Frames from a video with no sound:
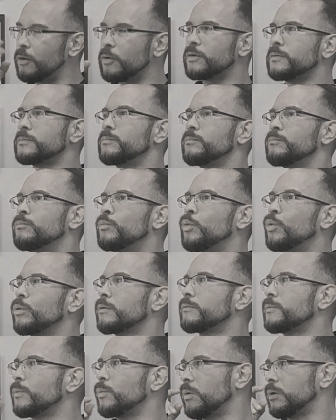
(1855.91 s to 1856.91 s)
Or more
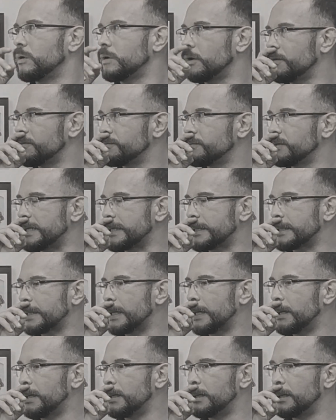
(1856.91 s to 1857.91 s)
of a one-off. Like
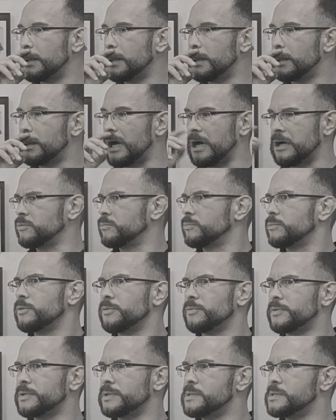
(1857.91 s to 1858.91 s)
I don't know the